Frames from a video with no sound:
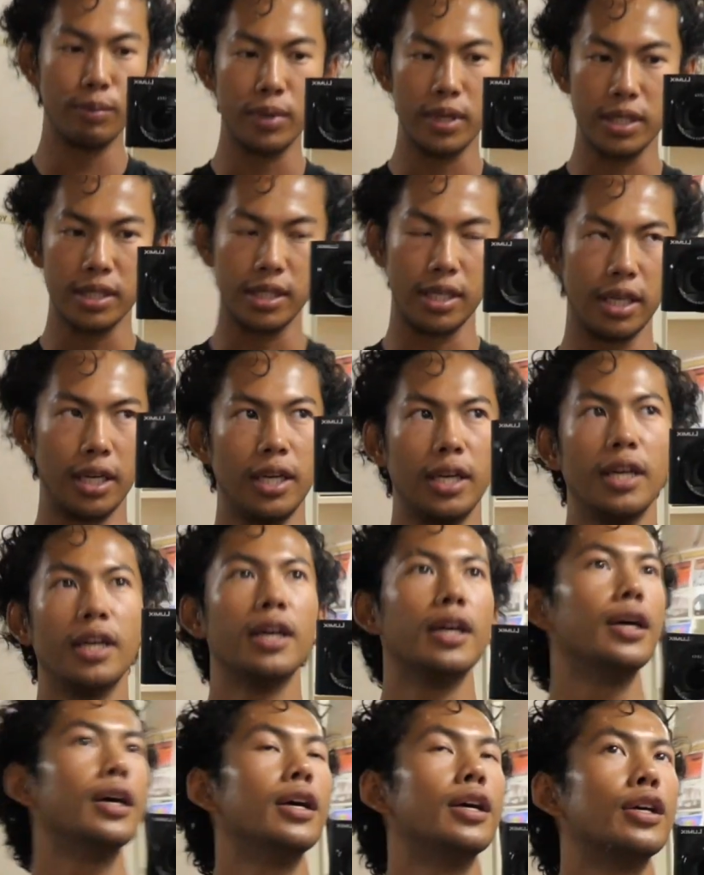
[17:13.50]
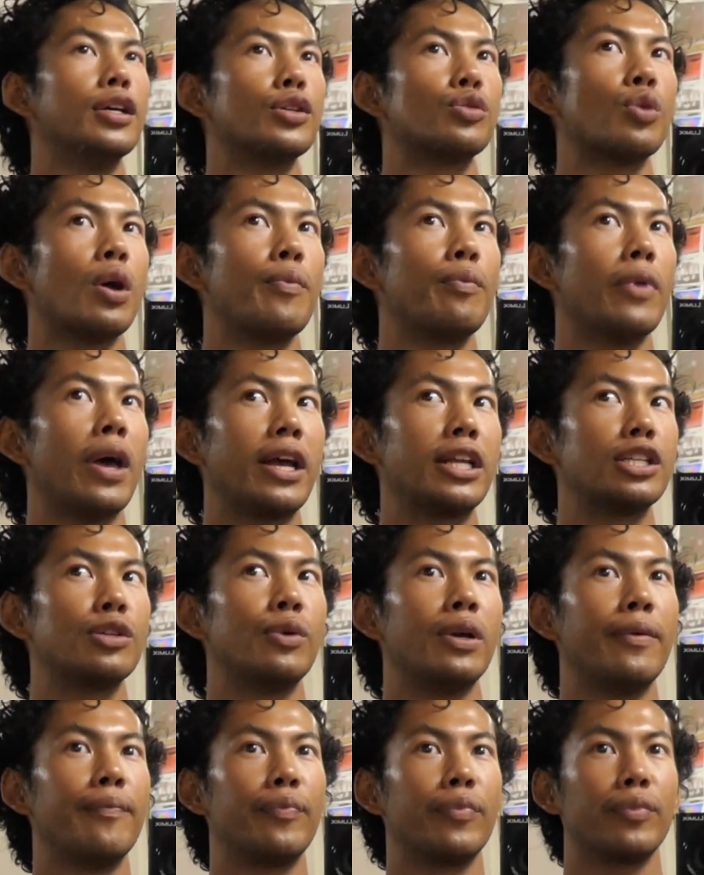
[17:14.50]
busy. So I'm like to
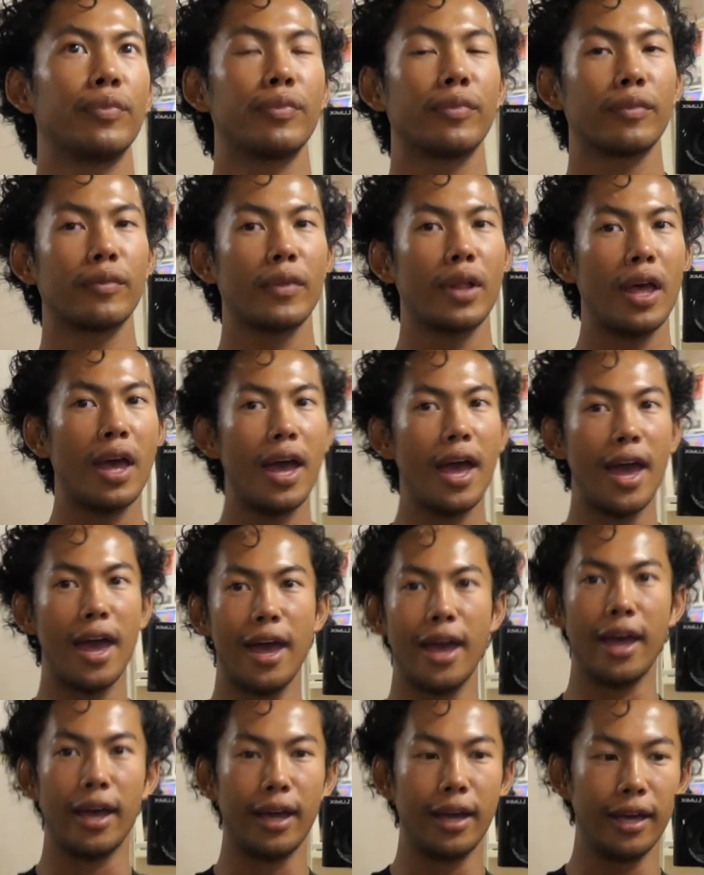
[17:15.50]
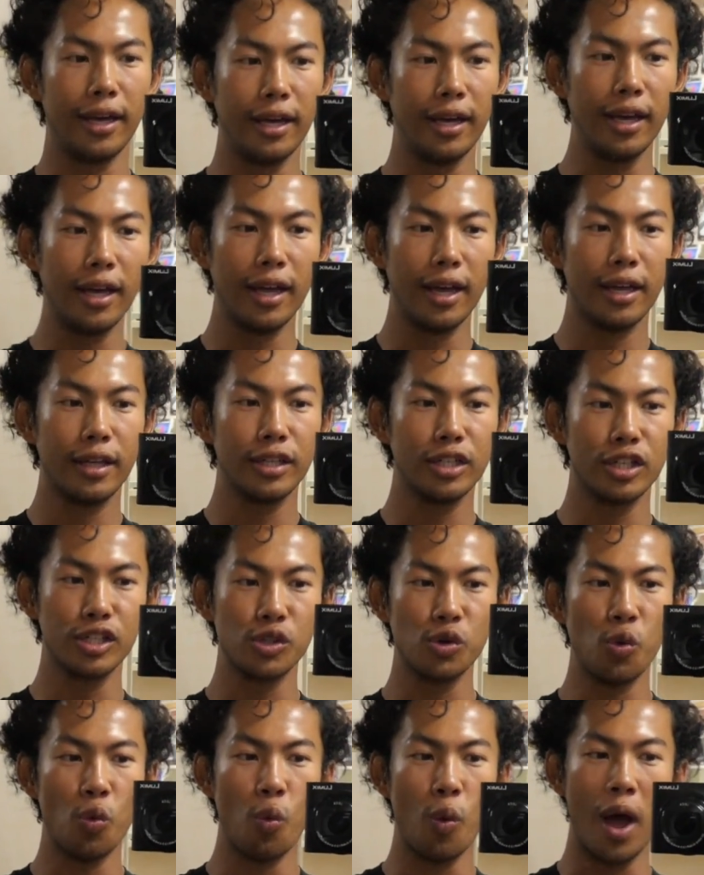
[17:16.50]
him, hey,
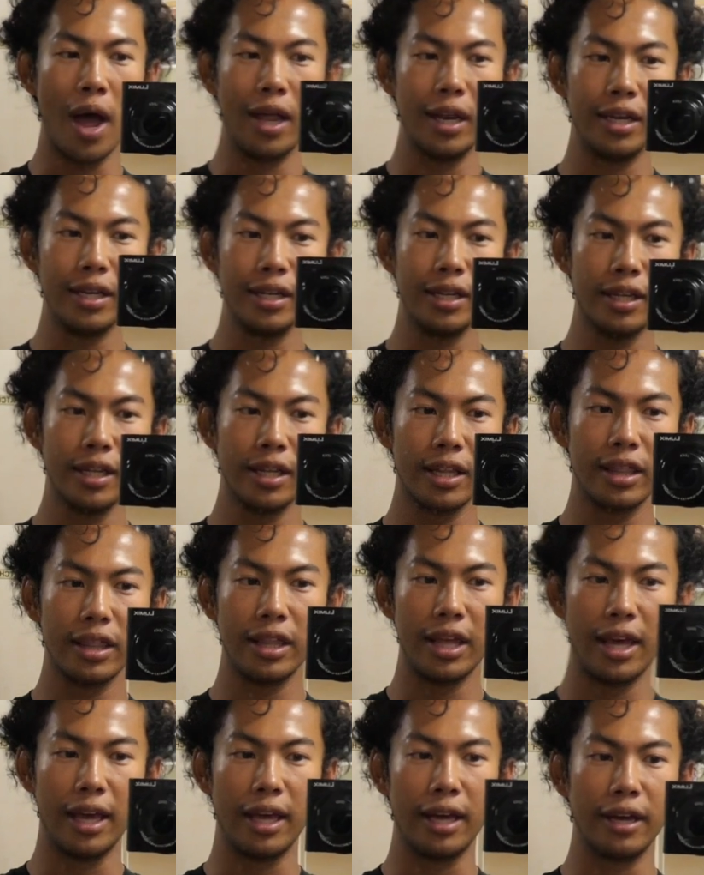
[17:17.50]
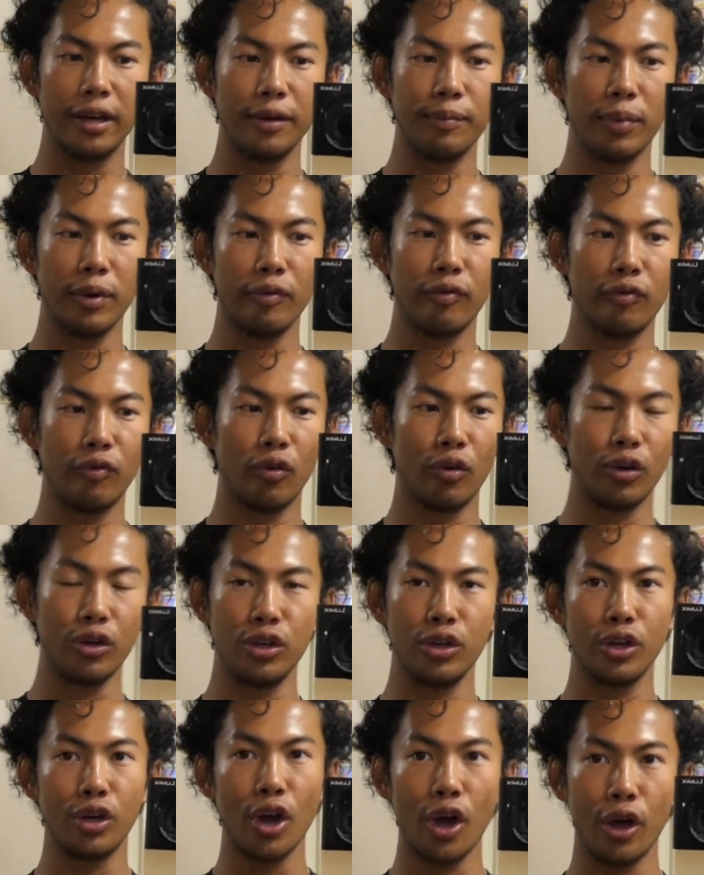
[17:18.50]
just one thing before you
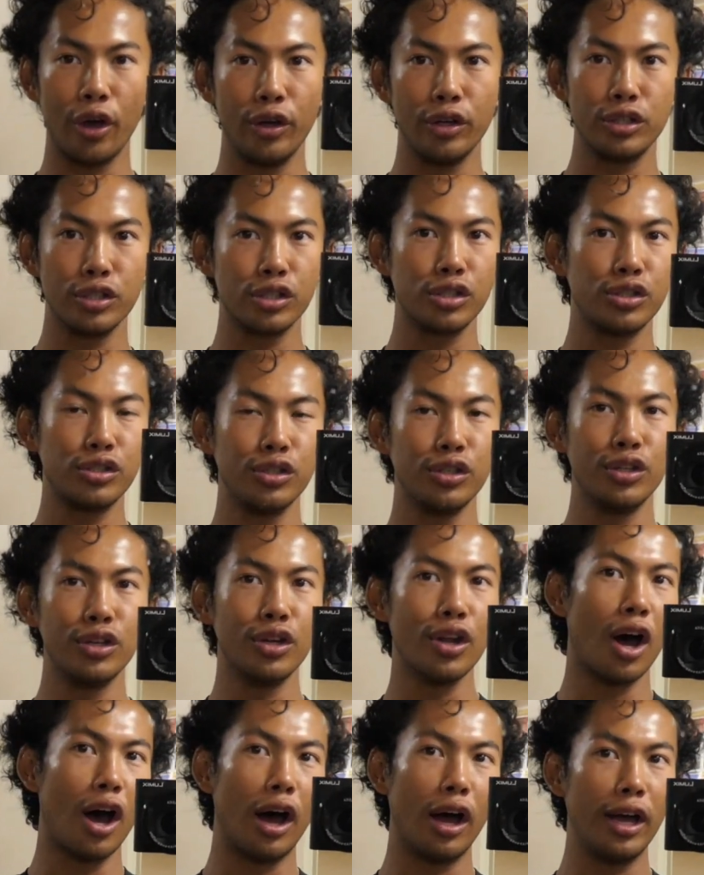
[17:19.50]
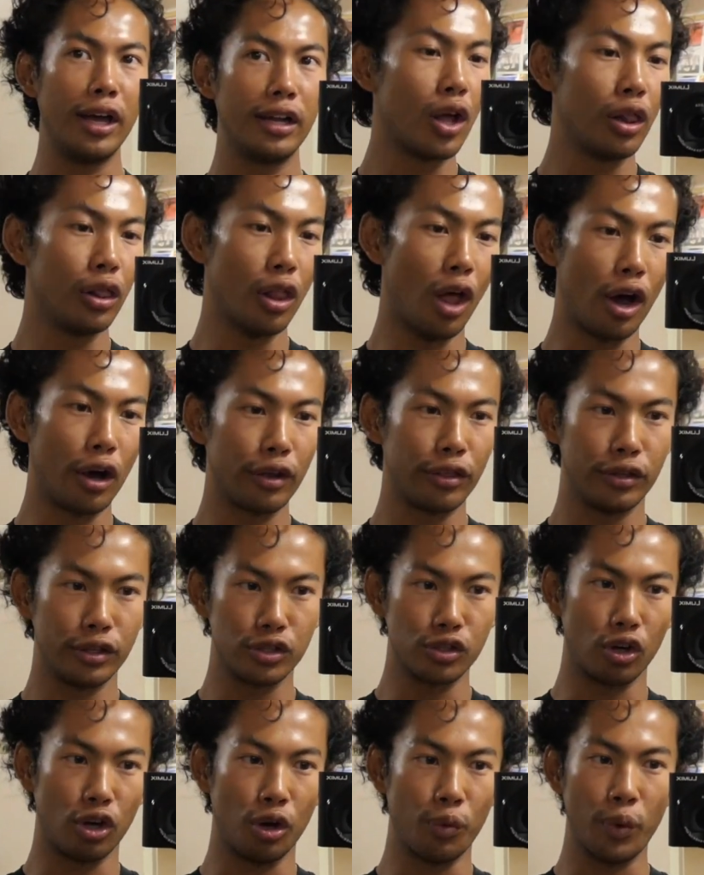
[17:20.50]
go, just do not lock the
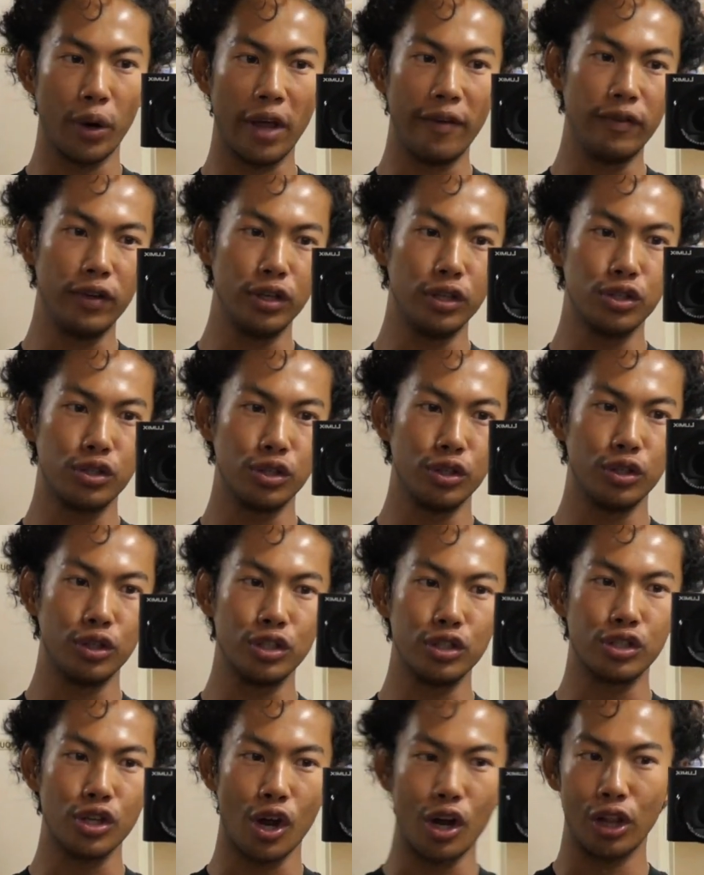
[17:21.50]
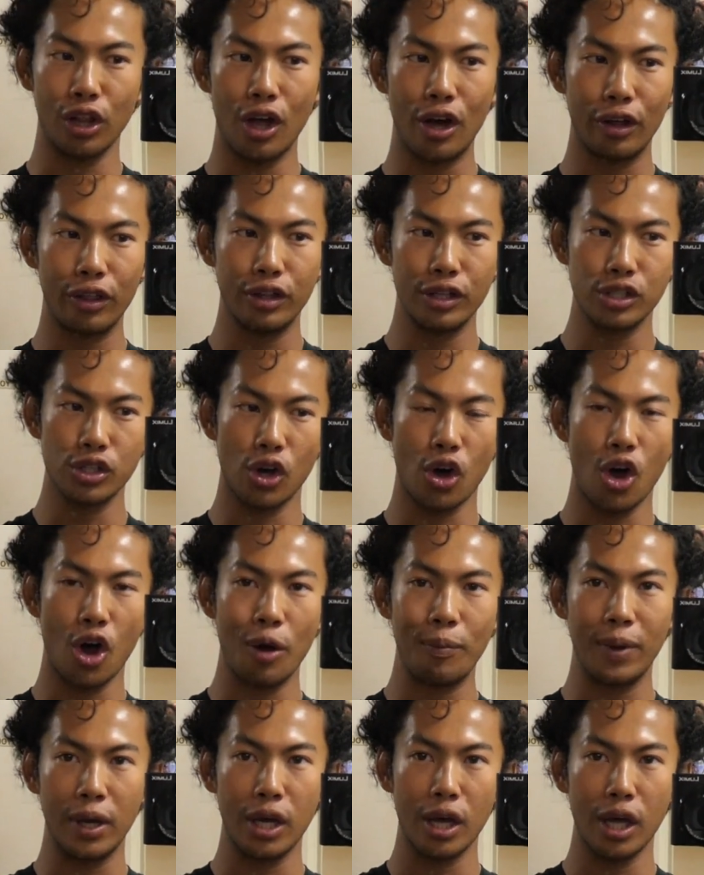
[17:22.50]
door. Whatever you do, don't lock the door
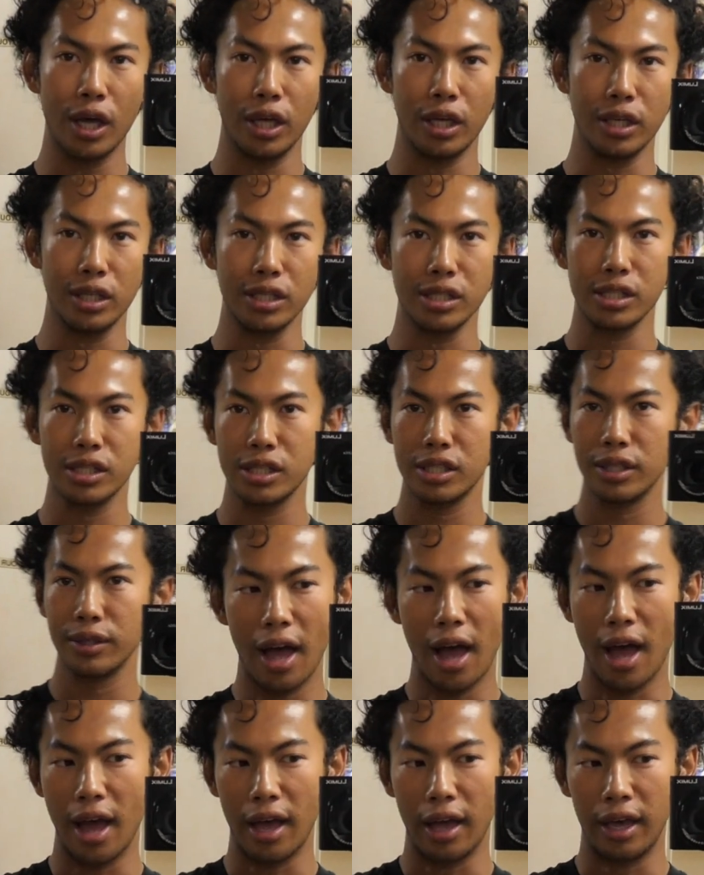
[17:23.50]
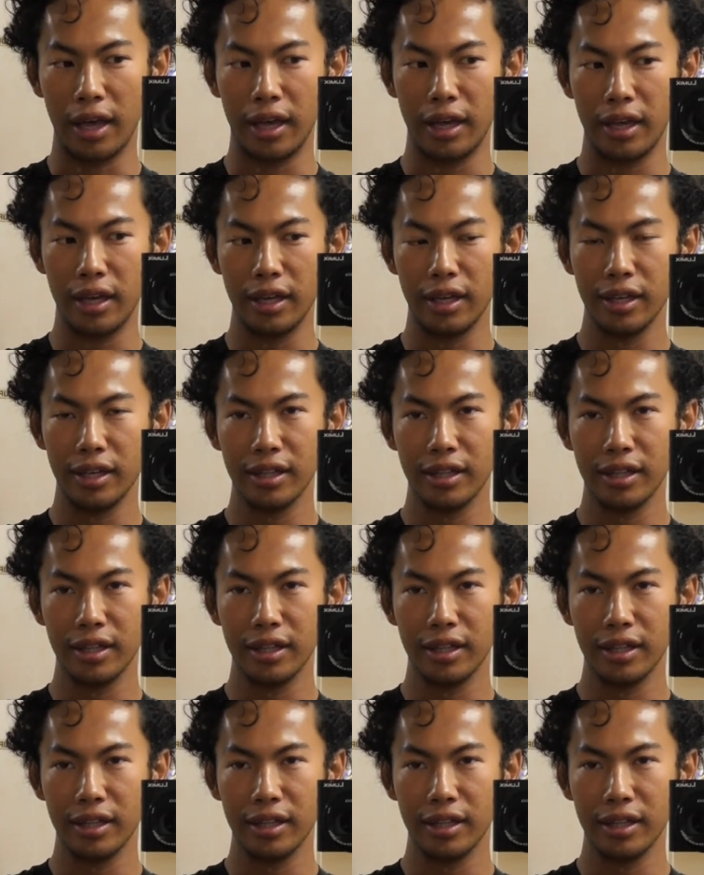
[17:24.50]
because I